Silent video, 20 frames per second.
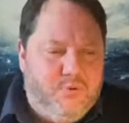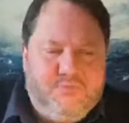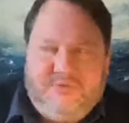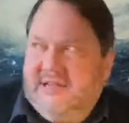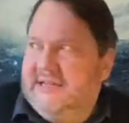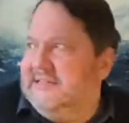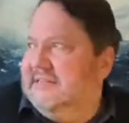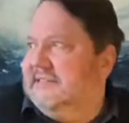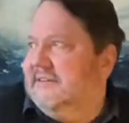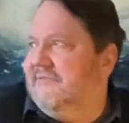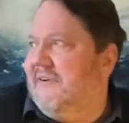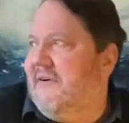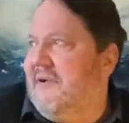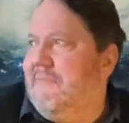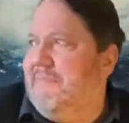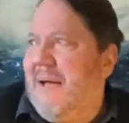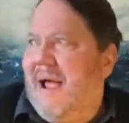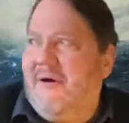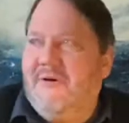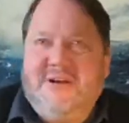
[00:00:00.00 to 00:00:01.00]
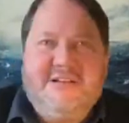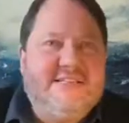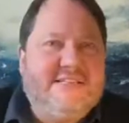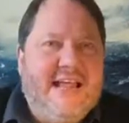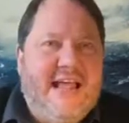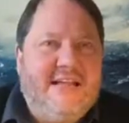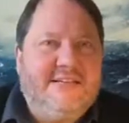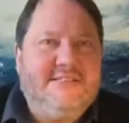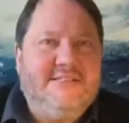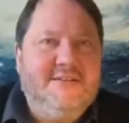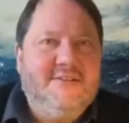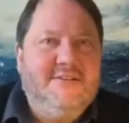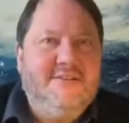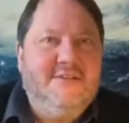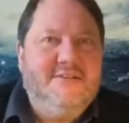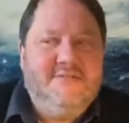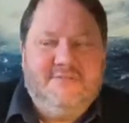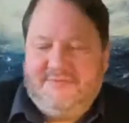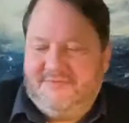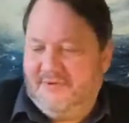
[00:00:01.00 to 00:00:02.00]
This is a very barren set
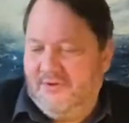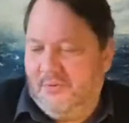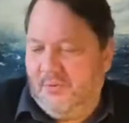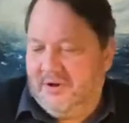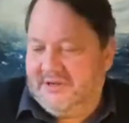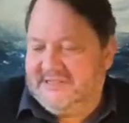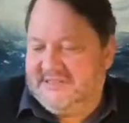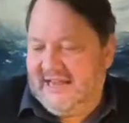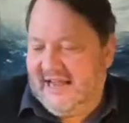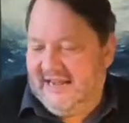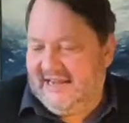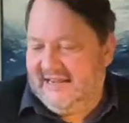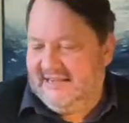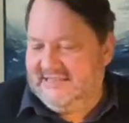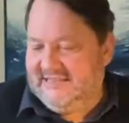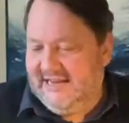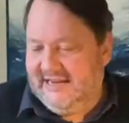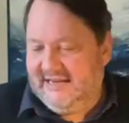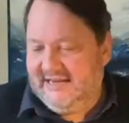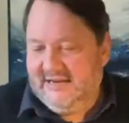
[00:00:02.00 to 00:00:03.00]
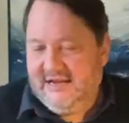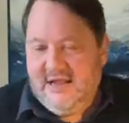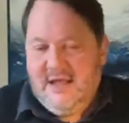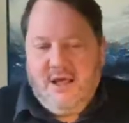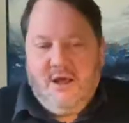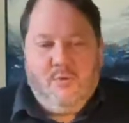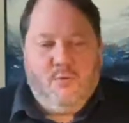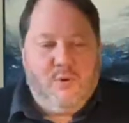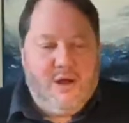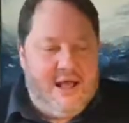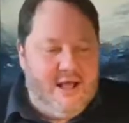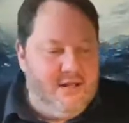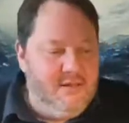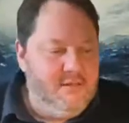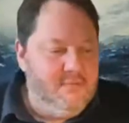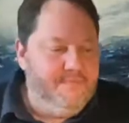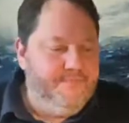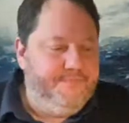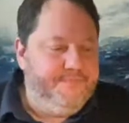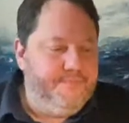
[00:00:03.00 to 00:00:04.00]
for WhatsApp, isn't it?
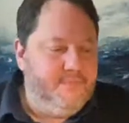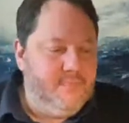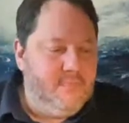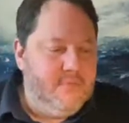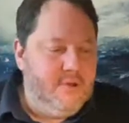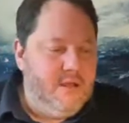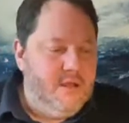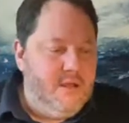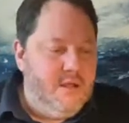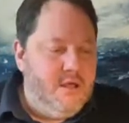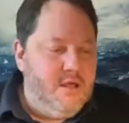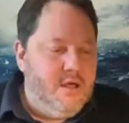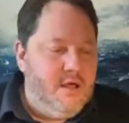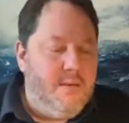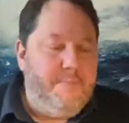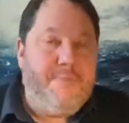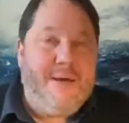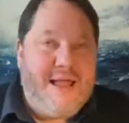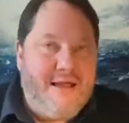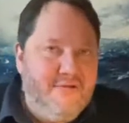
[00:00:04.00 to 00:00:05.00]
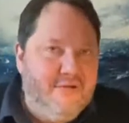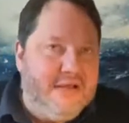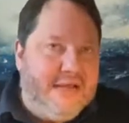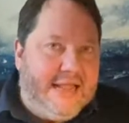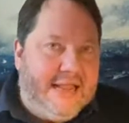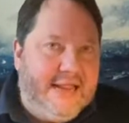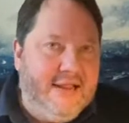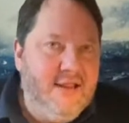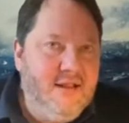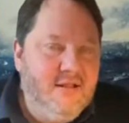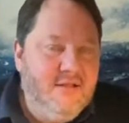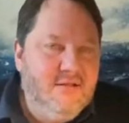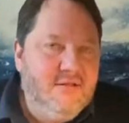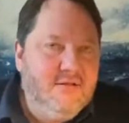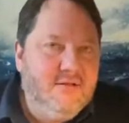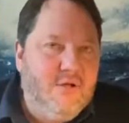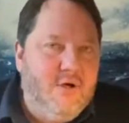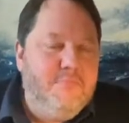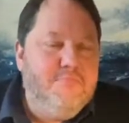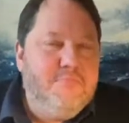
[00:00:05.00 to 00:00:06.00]
Well, apparently
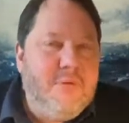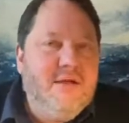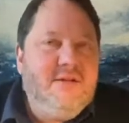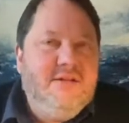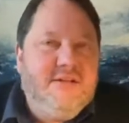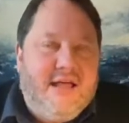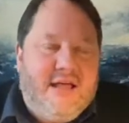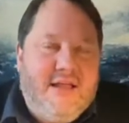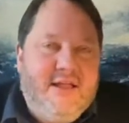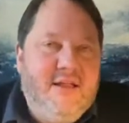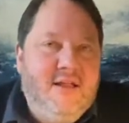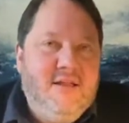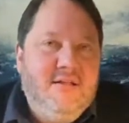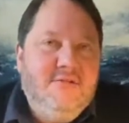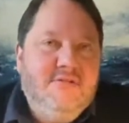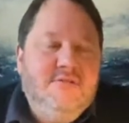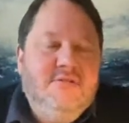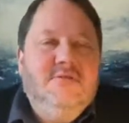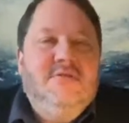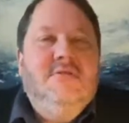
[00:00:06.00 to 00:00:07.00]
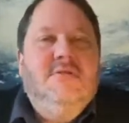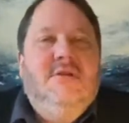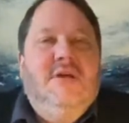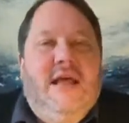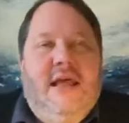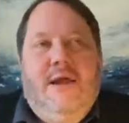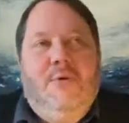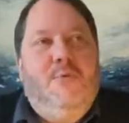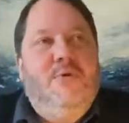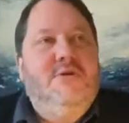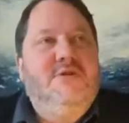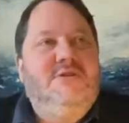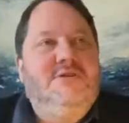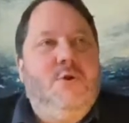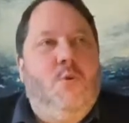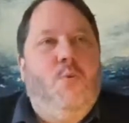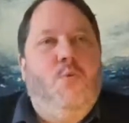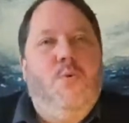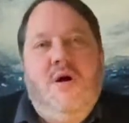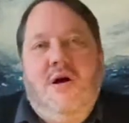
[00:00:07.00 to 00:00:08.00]
on Monday it was
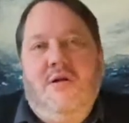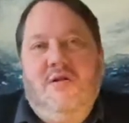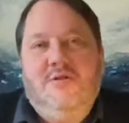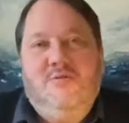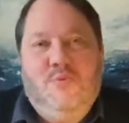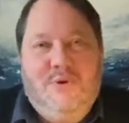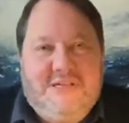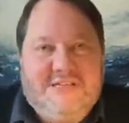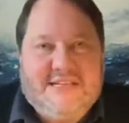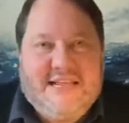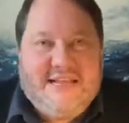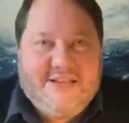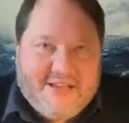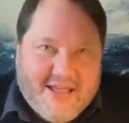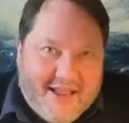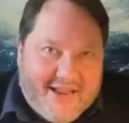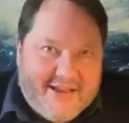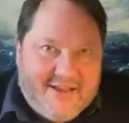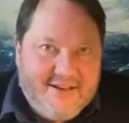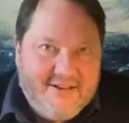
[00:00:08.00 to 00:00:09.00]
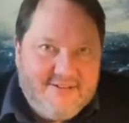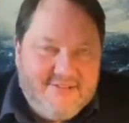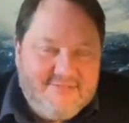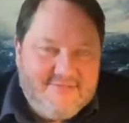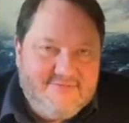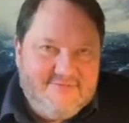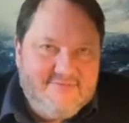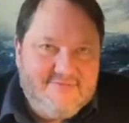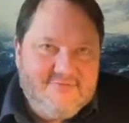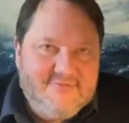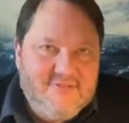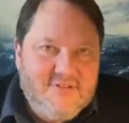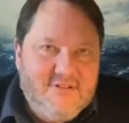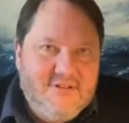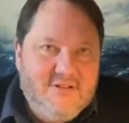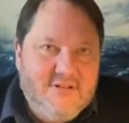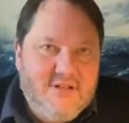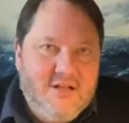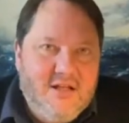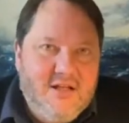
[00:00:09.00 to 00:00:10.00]
World Whisky Day.
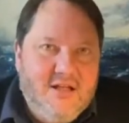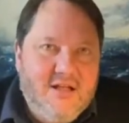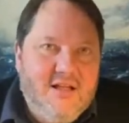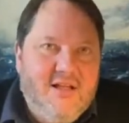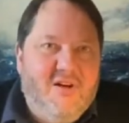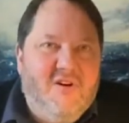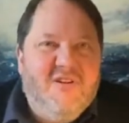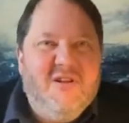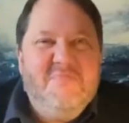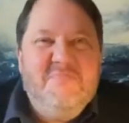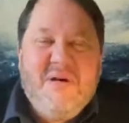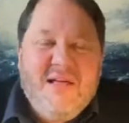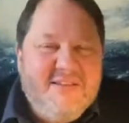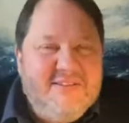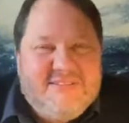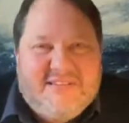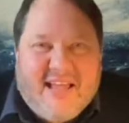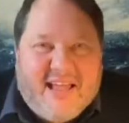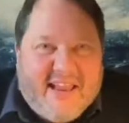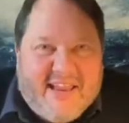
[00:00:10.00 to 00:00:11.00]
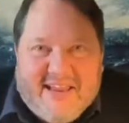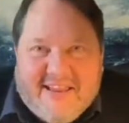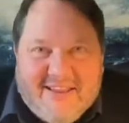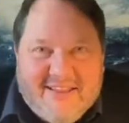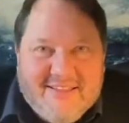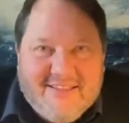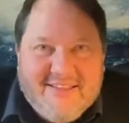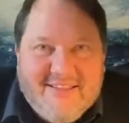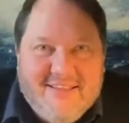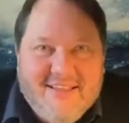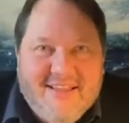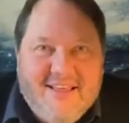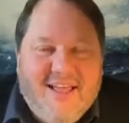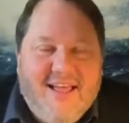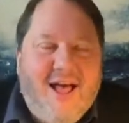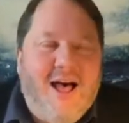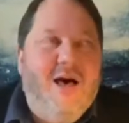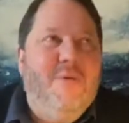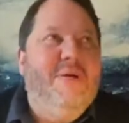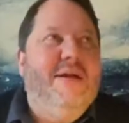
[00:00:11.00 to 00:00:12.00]
On a Monday?
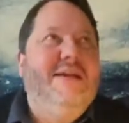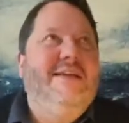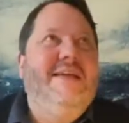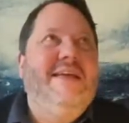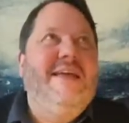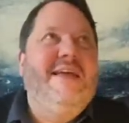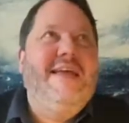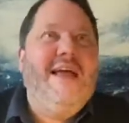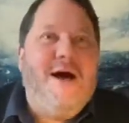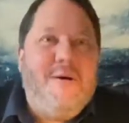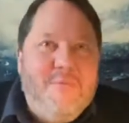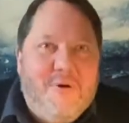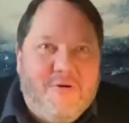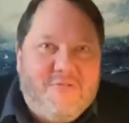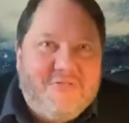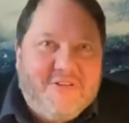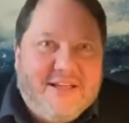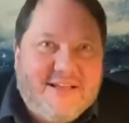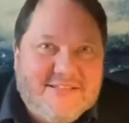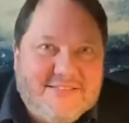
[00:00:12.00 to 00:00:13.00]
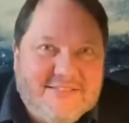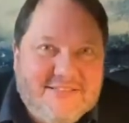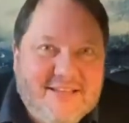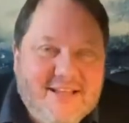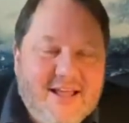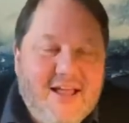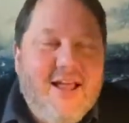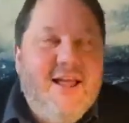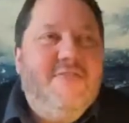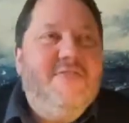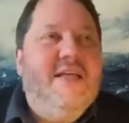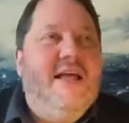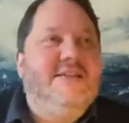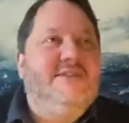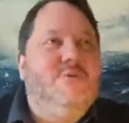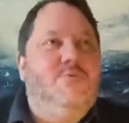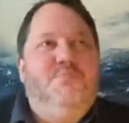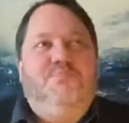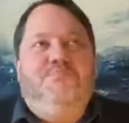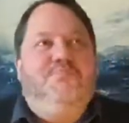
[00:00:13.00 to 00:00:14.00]
I mean, come off it.
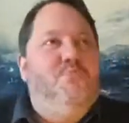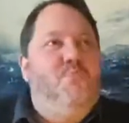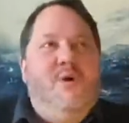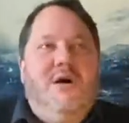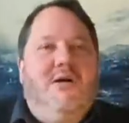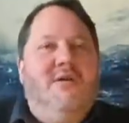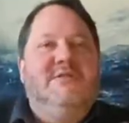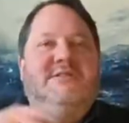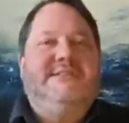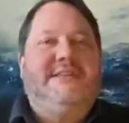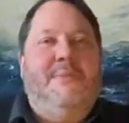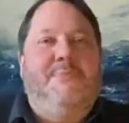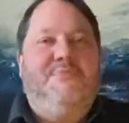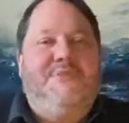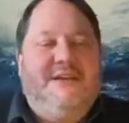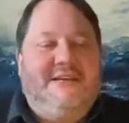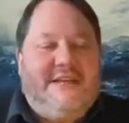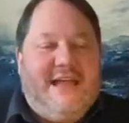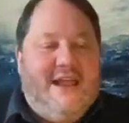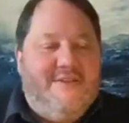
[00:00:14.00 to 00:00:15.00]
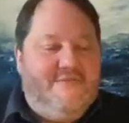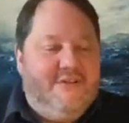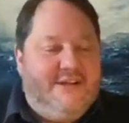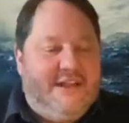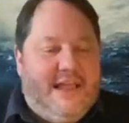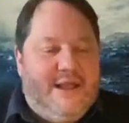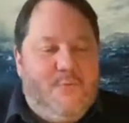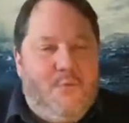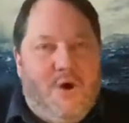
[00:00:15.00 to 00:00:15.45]
There's a World Something Day every day.